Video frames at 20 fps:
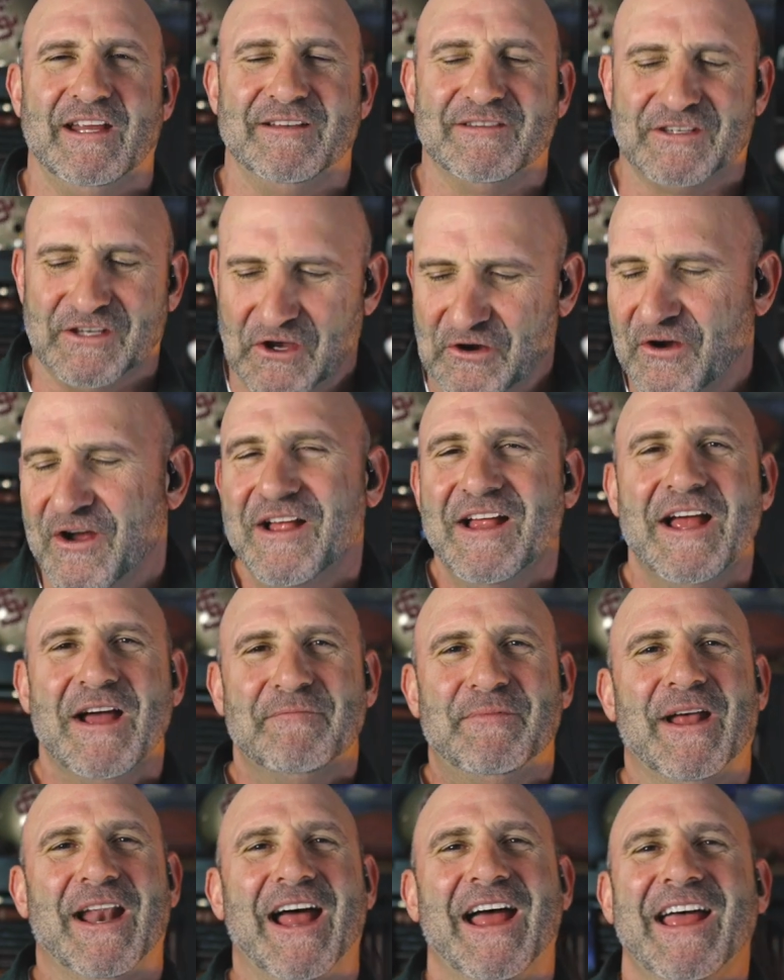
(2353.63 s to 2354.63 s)
It. So,
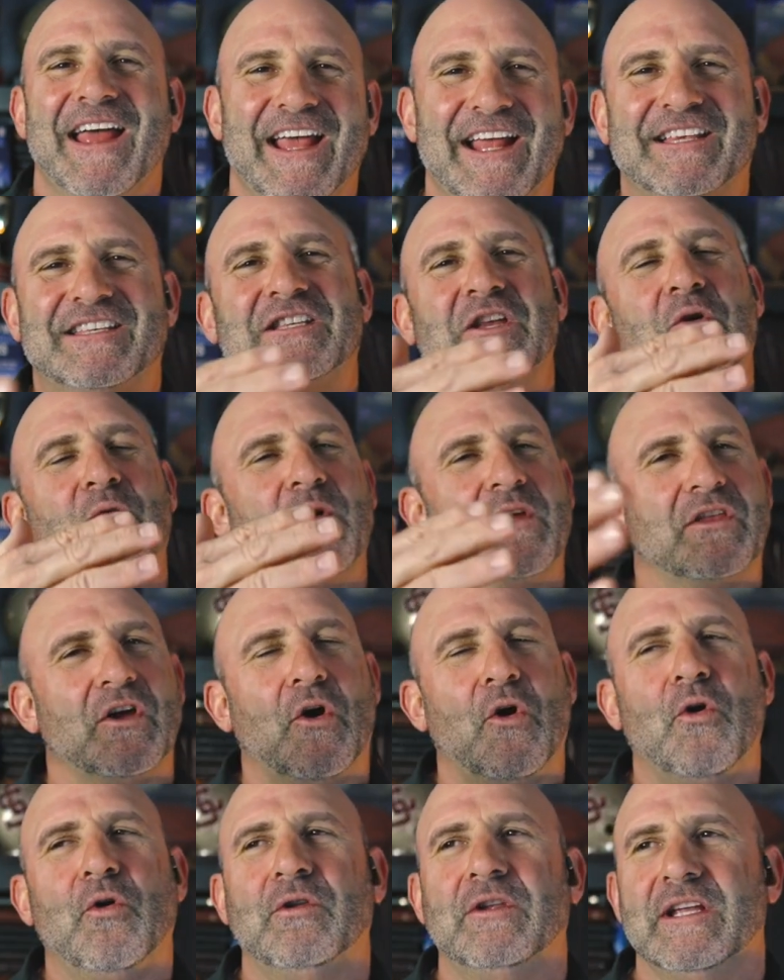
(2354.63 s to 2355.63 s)
but it's the
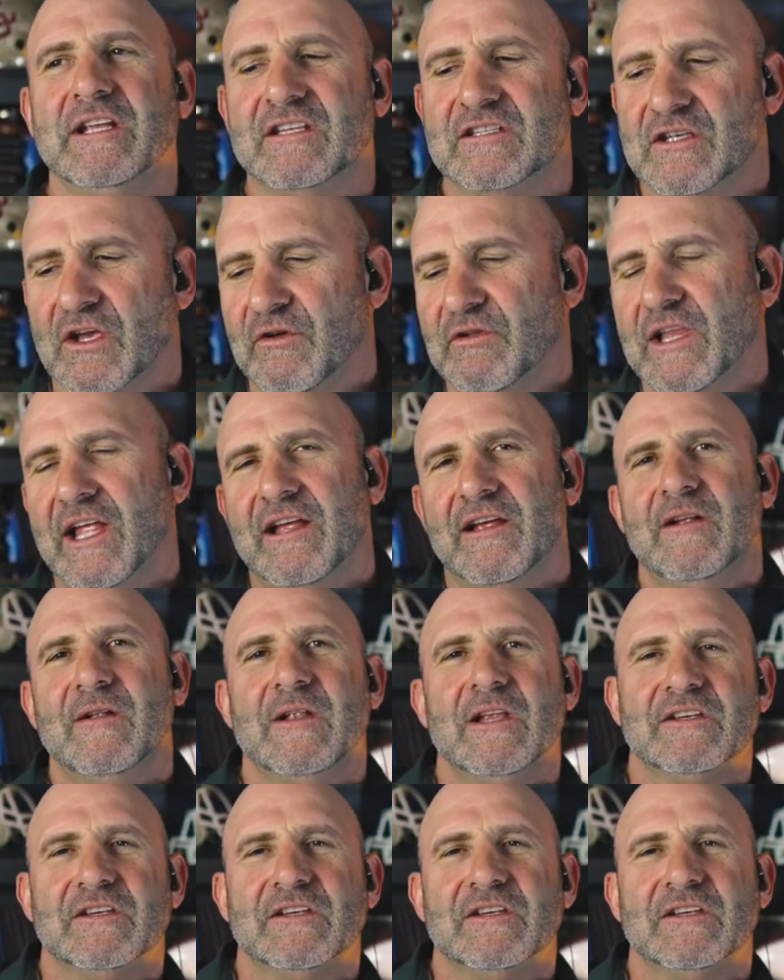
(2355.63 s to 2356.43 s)
withholding. So, I love let, it.